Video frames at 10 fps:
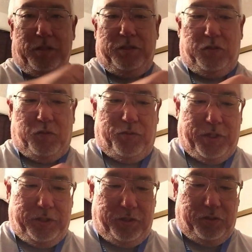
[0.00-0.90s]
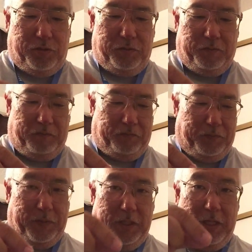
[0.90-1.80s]
so what we're going to do
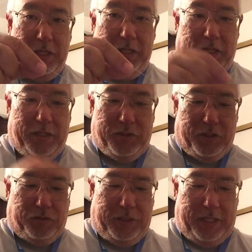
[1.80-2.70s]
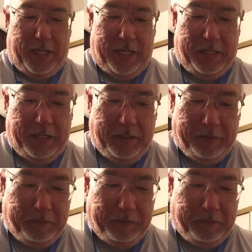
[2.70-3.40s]
is go to the end.